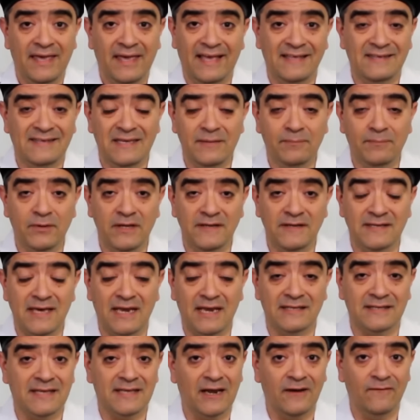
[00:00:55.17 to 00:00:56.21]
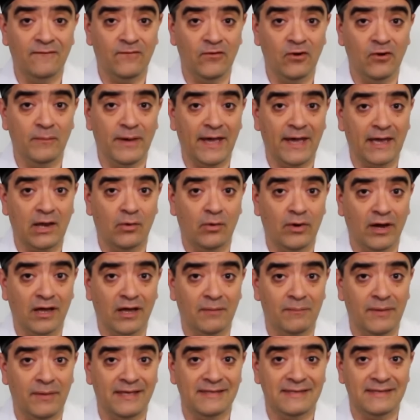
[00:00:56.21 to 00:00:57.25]
and simply said it's not a film I can
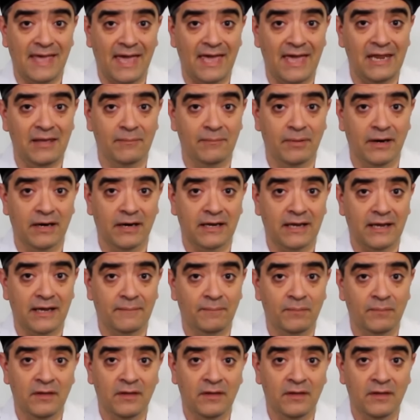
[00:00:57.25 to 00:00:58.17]
recommend to anybody.